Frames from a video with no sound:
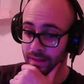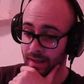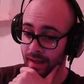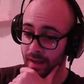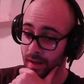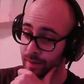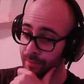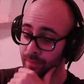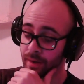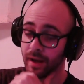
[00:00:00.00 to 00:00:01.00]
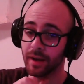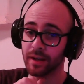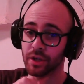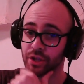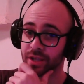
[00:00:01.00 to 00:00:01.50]
Damn,
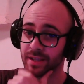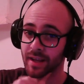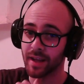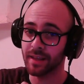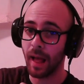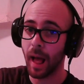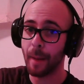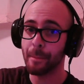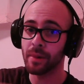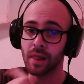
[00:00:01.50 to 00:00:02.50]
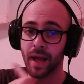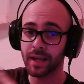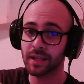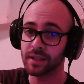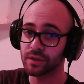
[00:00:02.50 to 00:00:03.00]
she said, I'm
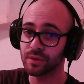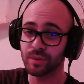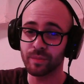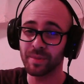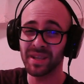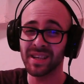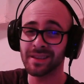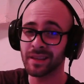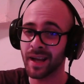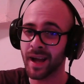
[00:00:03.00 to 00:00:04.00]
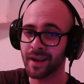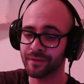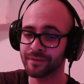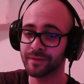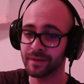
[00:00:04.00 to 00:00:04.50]
lucky to be
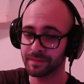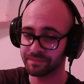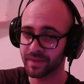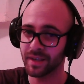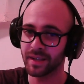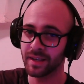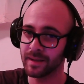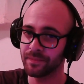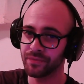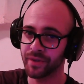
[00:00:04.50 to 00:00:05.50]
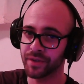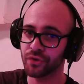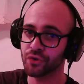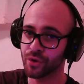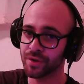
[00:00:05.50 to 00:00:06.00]
alive. That's a
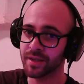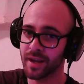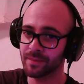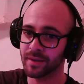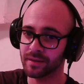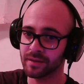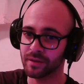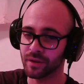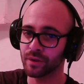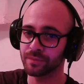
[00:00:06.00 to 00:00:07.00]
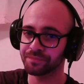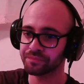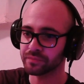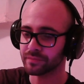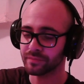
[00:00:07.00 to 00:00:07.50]
true statement, you know?
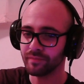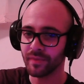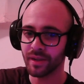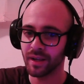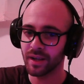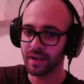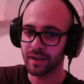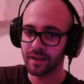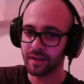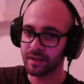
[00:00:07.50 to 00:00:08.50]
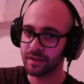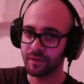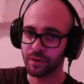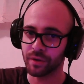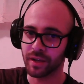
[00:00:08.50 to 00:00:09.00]
When
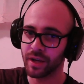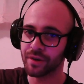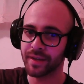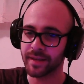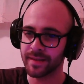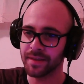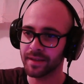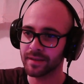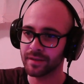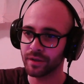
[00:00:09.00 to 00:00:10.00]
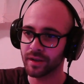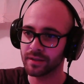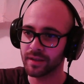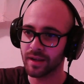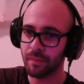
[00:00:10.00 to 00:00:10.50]
you hear that sentence, you can
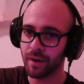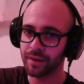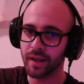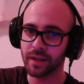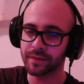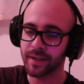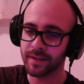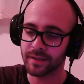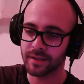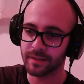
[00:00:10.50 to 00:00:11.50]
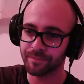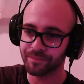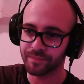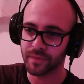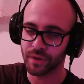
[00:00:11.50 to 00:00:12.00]
think about a lot of things,
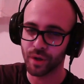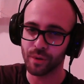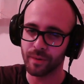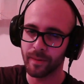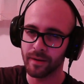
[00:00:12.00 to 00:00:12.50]
you know?